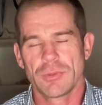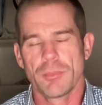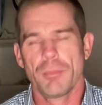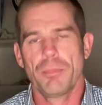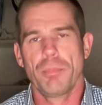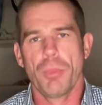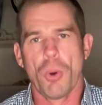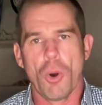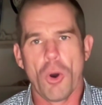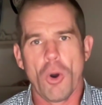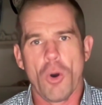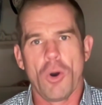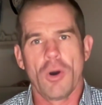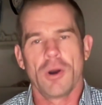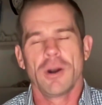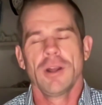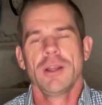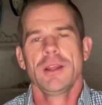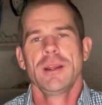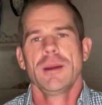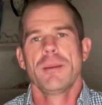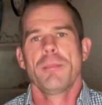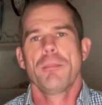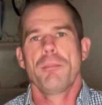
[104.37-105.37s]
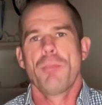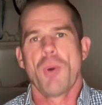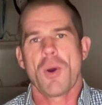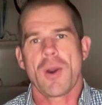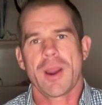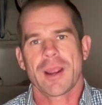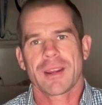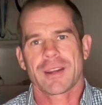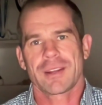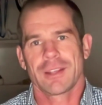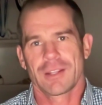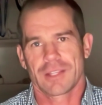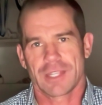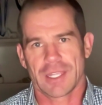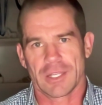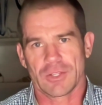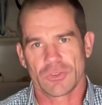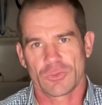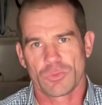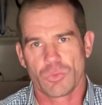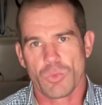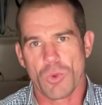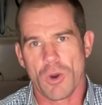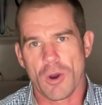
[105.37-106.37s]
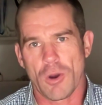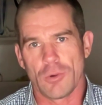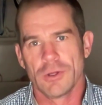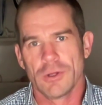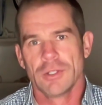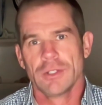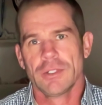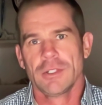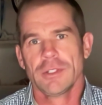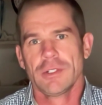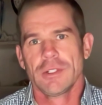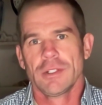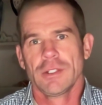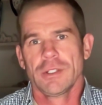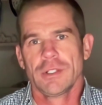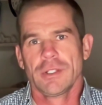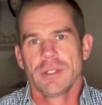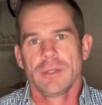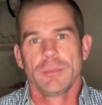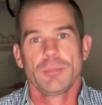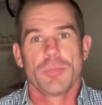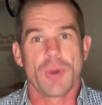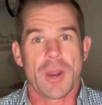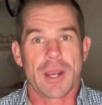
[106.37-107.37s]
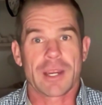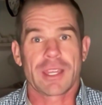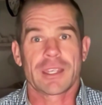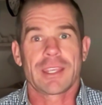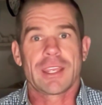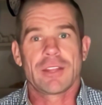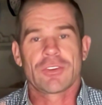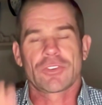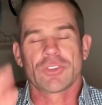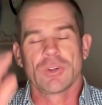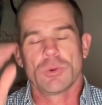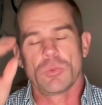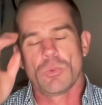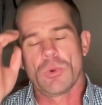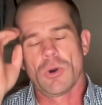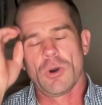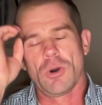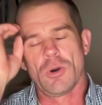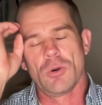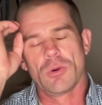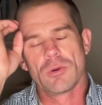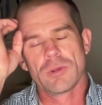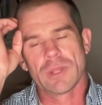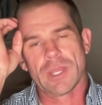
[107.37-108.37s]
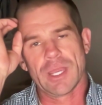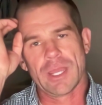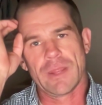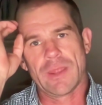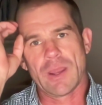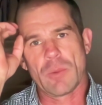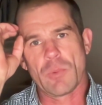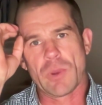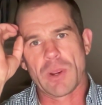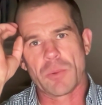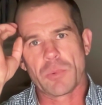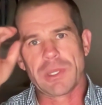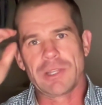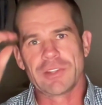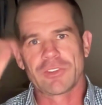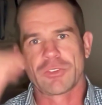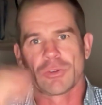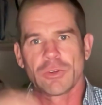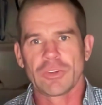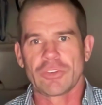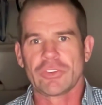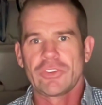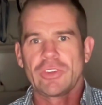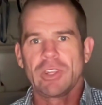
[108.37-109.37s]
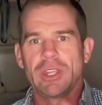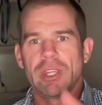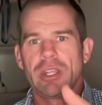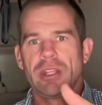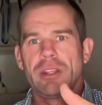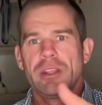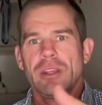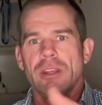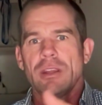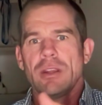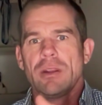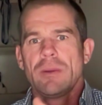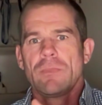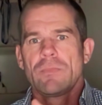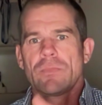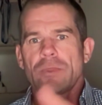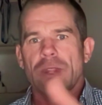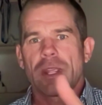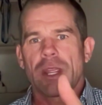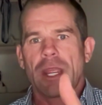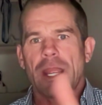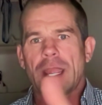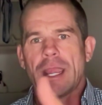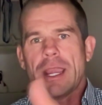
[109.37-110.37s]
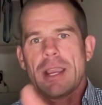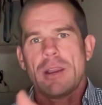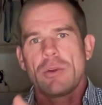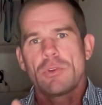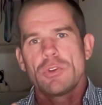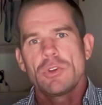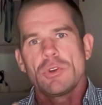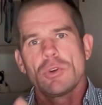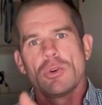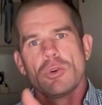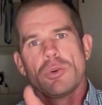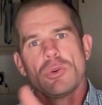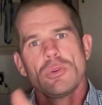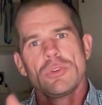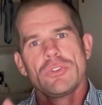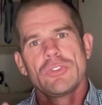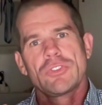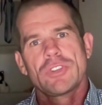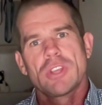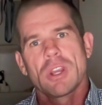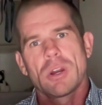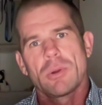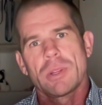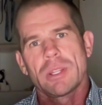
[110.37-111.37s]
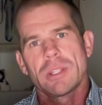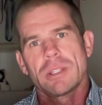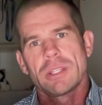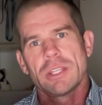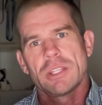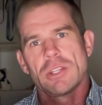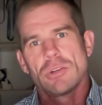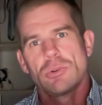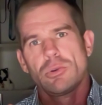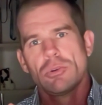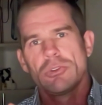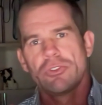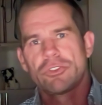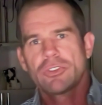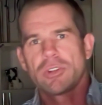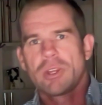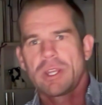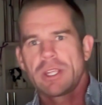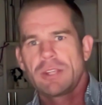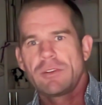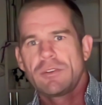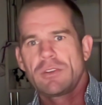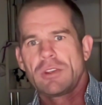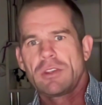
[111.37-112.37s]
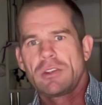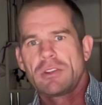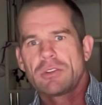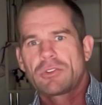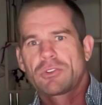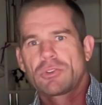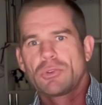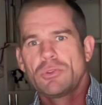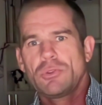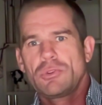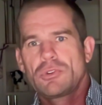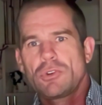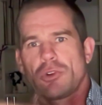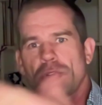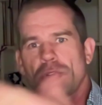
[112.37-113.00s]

bore, bike against wall. Bike against a wall. And that way we can sort of see how your hood's going, and your hood's like you're too